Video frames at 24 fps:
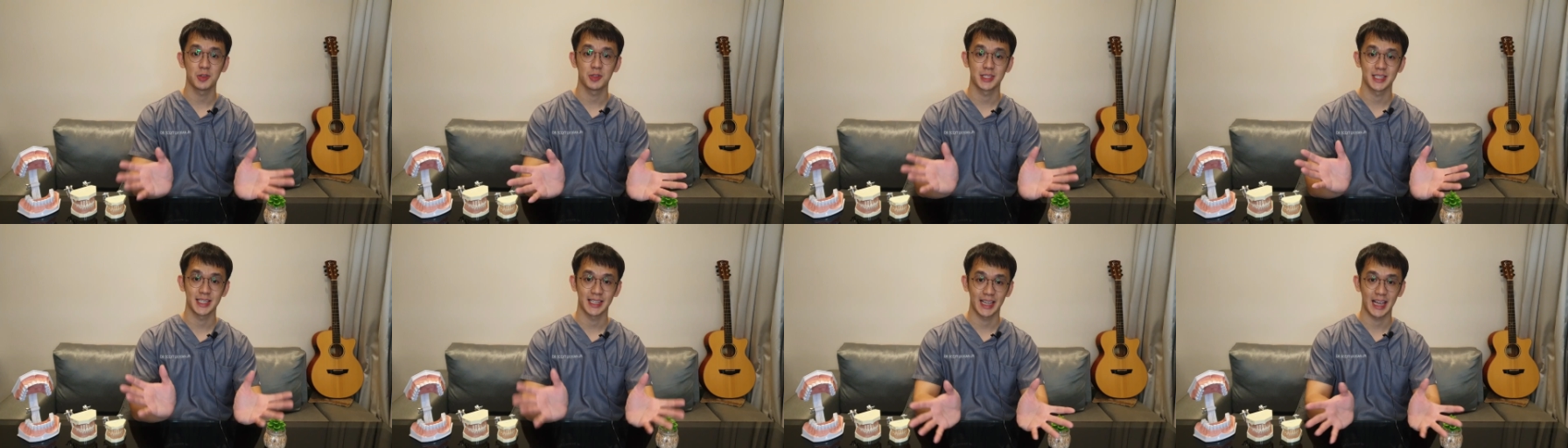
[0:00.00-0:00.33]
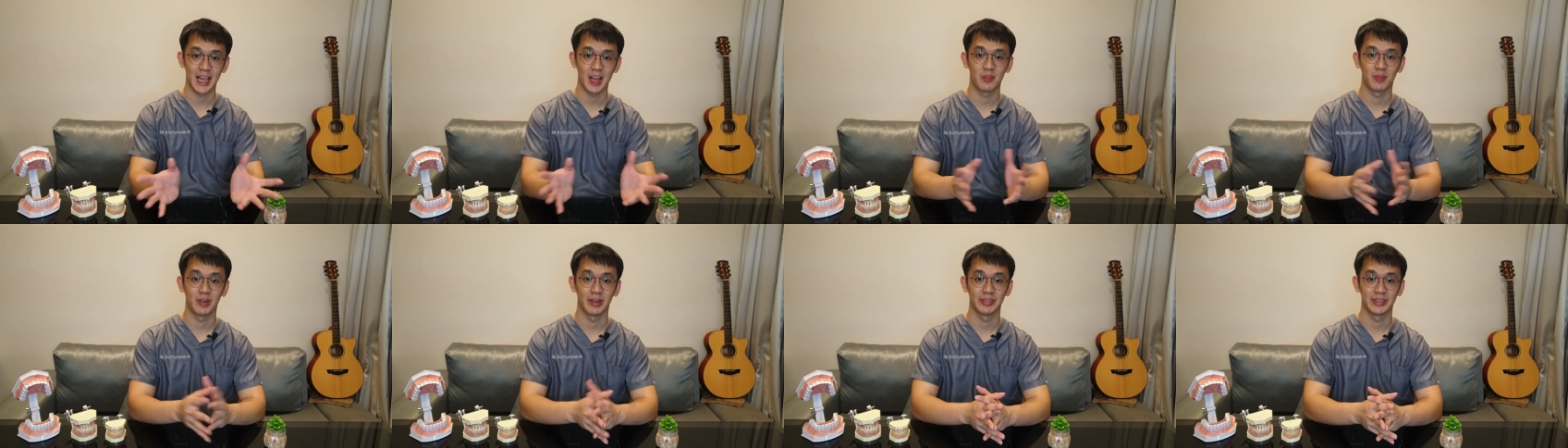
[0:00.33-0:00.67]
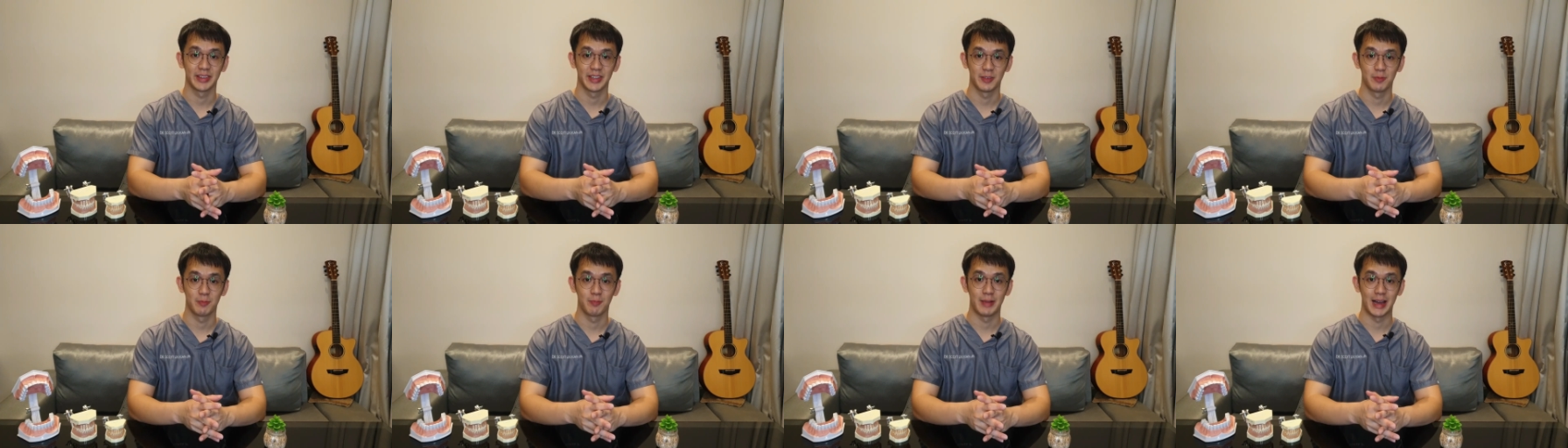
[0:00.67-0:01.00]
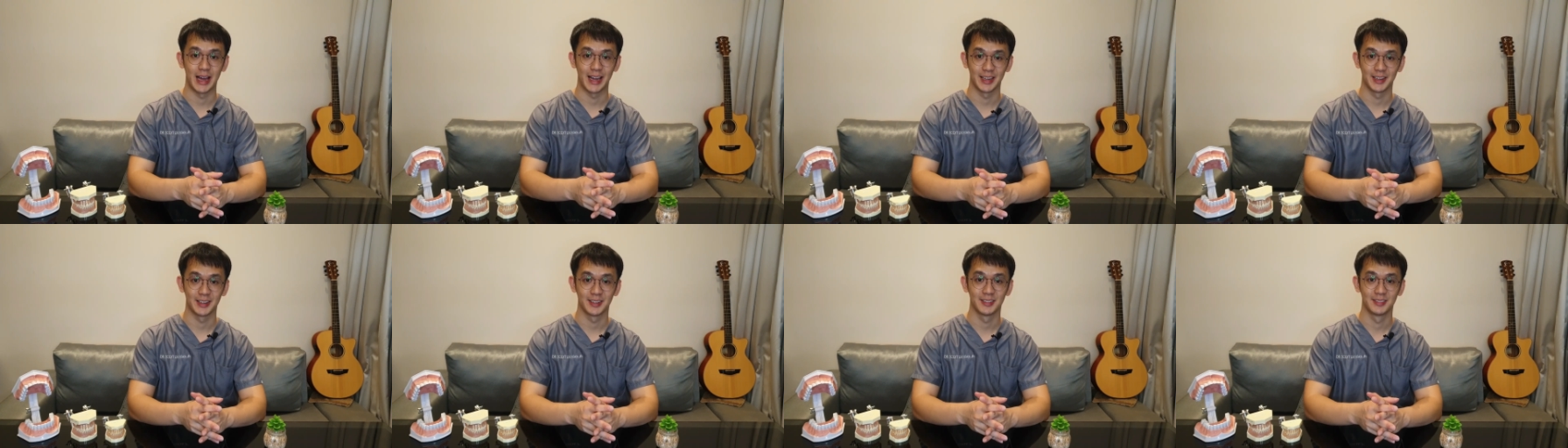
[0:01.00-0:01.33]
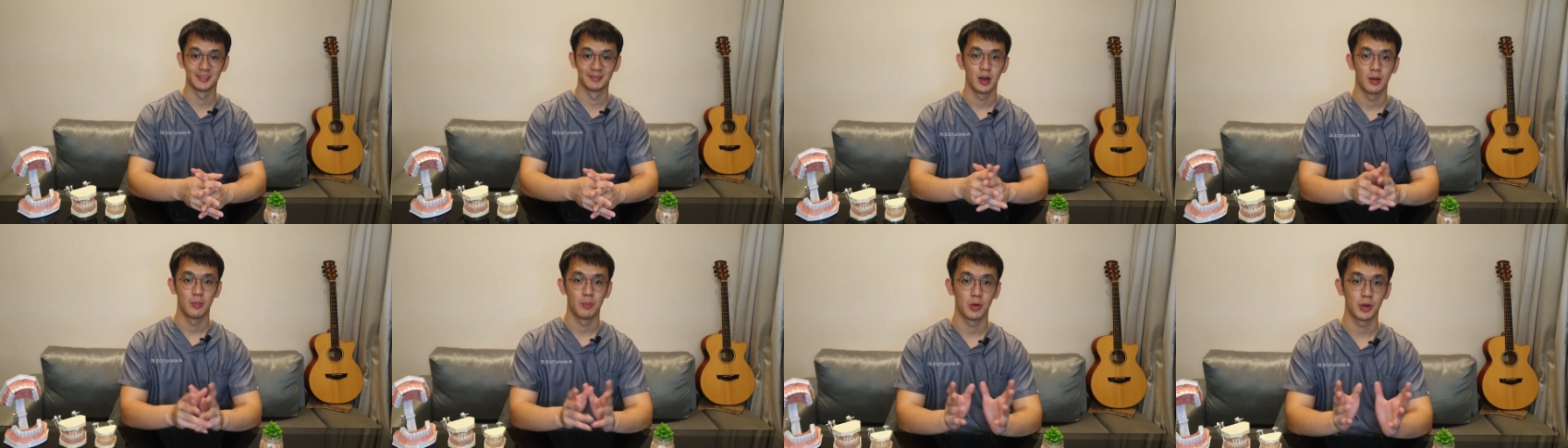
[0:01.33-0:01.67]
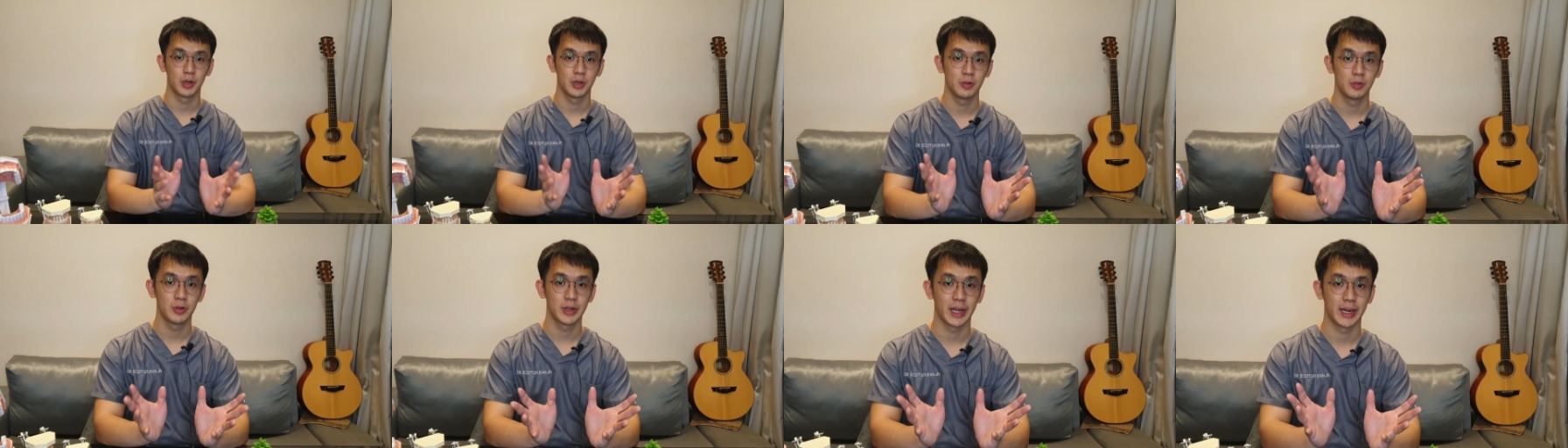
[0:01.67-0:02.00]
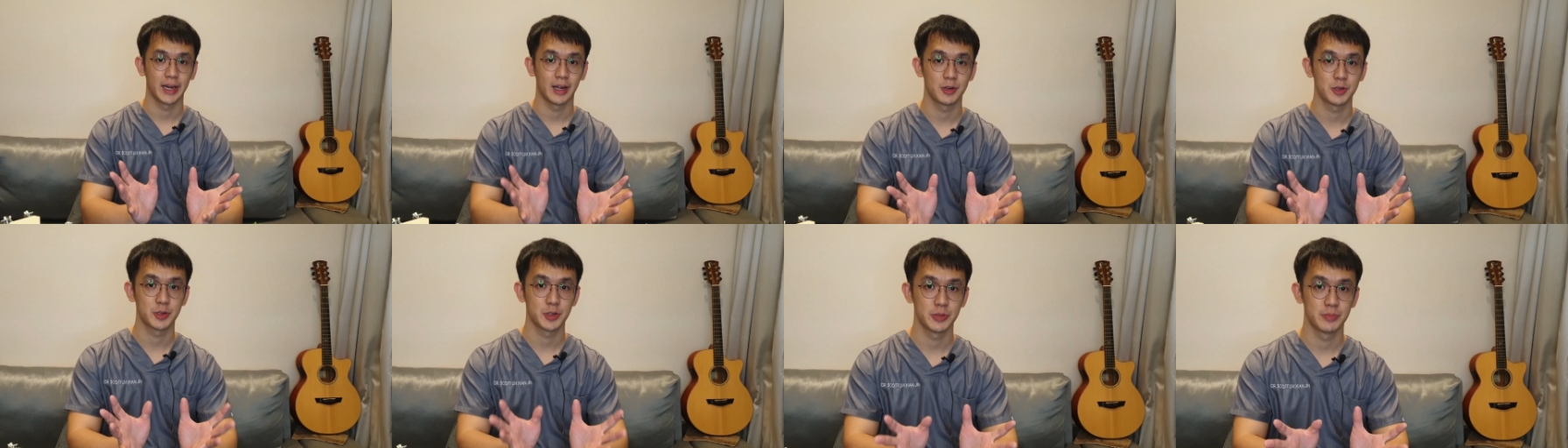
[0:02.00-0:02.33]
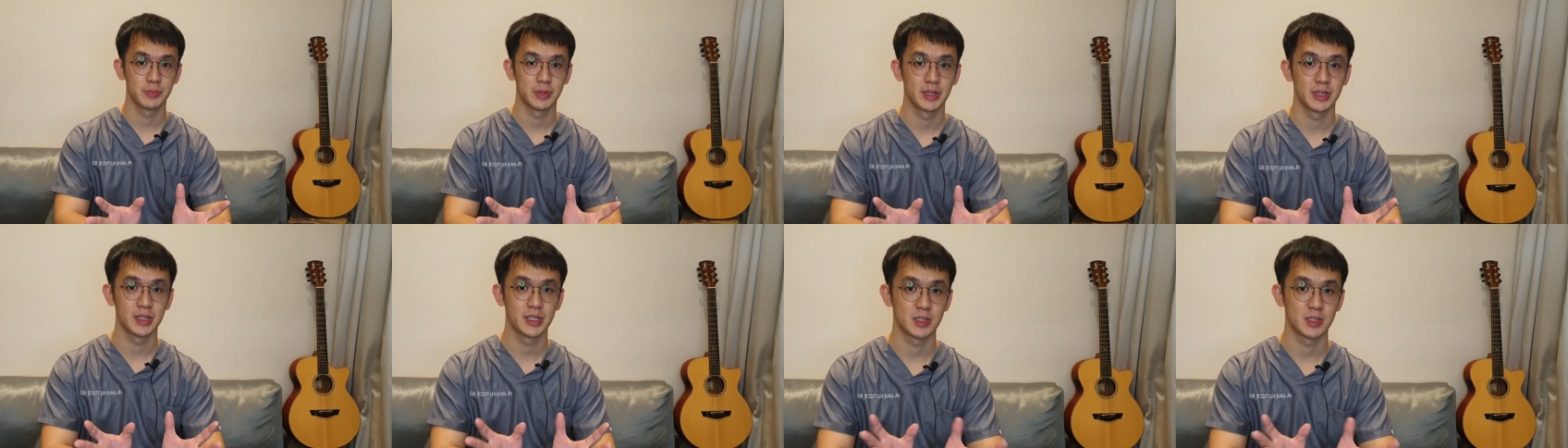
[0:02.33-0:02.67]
to take care of our teeth better. A modern root canal treatment